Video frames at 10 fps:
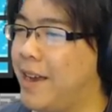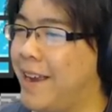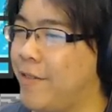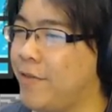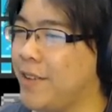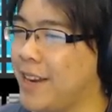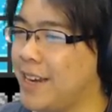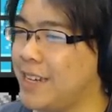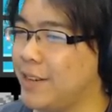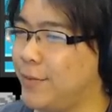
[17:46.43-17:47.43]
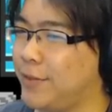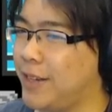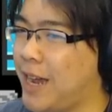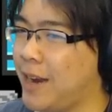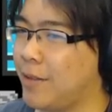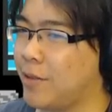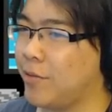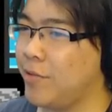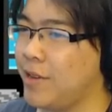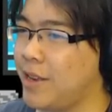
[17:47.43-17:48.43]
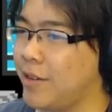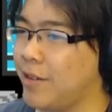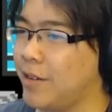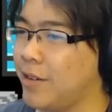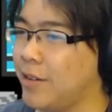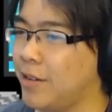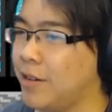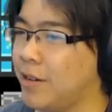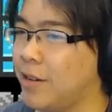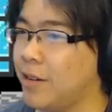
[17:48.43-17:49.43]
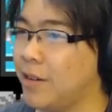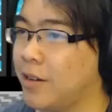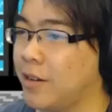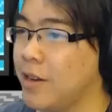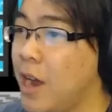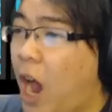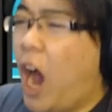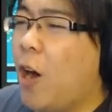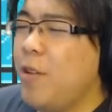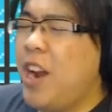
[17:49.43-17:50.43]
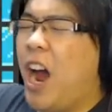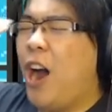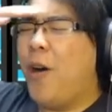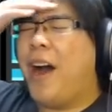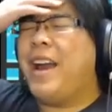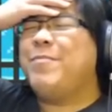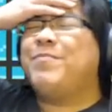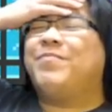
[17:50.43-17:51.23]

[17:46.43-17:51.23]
I have a feeling I need to fly through here. Oh no! I.